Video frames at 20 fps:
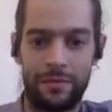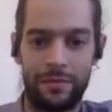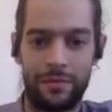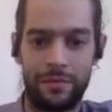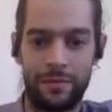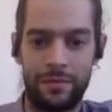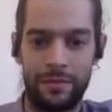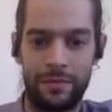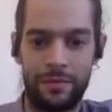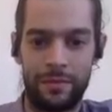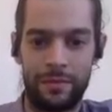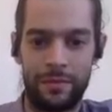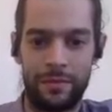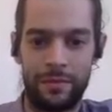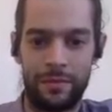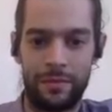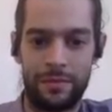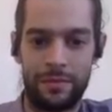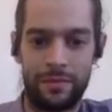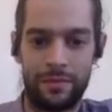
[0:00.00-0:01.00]

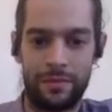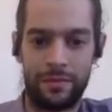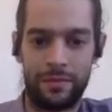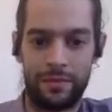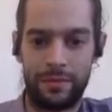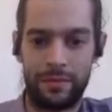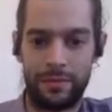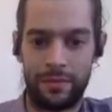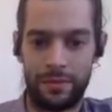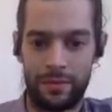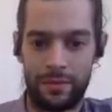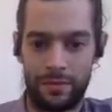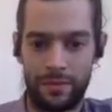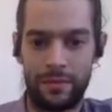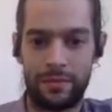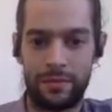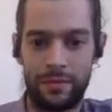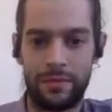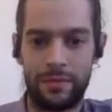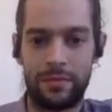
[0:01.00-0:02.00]

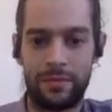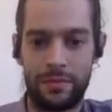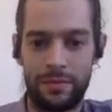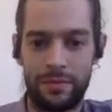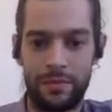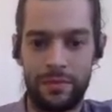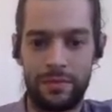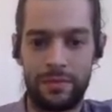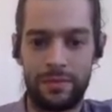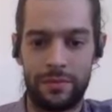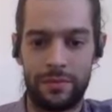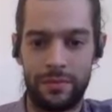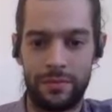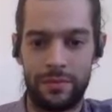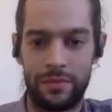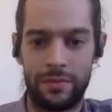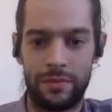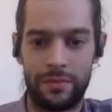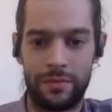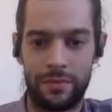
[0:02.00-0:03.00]

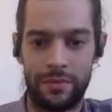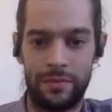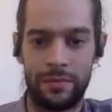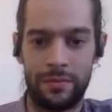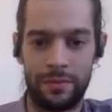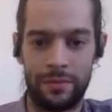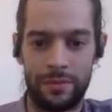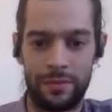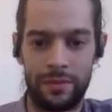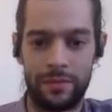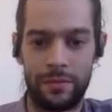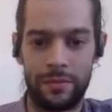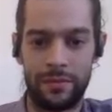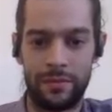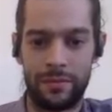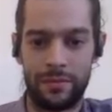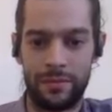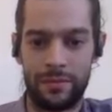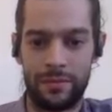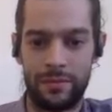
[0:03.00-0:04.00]

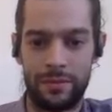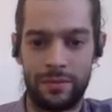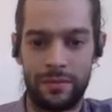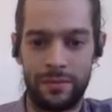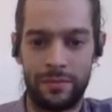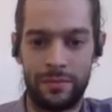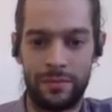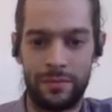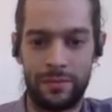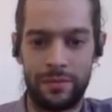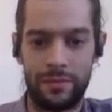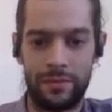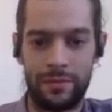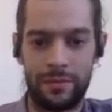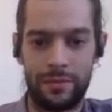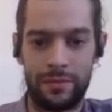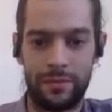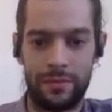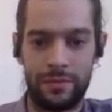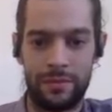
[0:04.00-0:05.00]

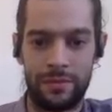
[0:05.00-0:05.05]
No words are spoken by the person on screen.